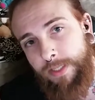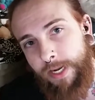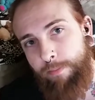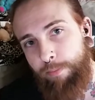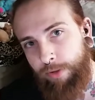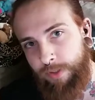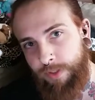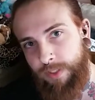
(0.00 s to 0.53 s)

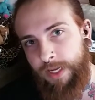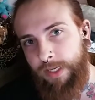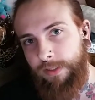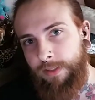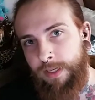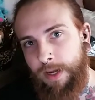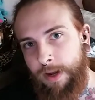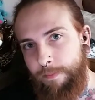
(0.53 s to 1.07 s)

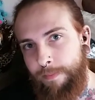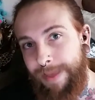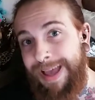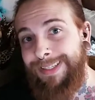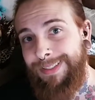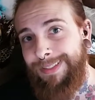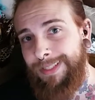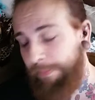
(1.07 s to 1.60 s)
10% um,
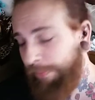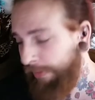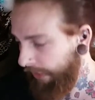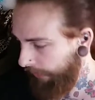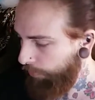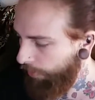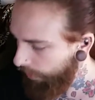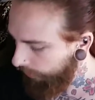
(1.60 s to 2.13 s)

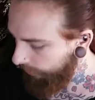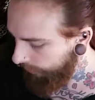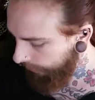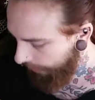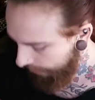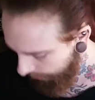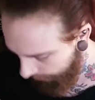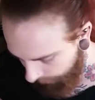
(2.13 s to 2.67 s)
antiseptic
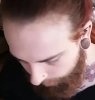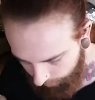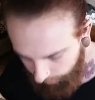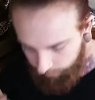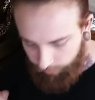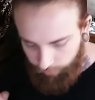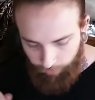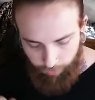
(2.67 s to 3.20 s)
peroxide.
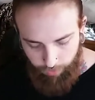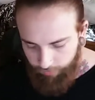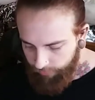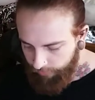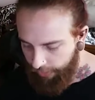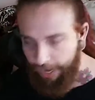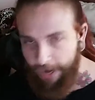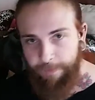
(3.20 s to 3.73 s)
So you
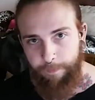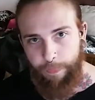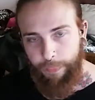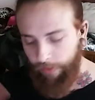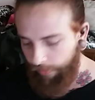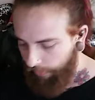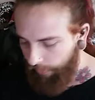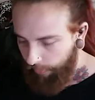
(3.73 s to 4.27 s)
use that,
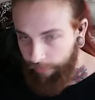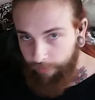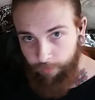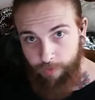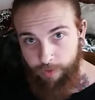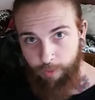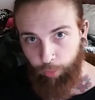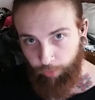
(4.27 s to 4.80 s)
and
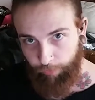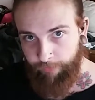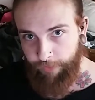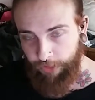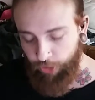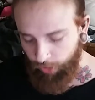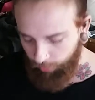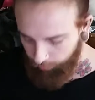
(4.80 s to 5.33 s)
then with your
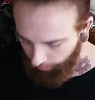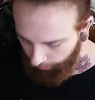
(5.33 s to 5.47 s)
professional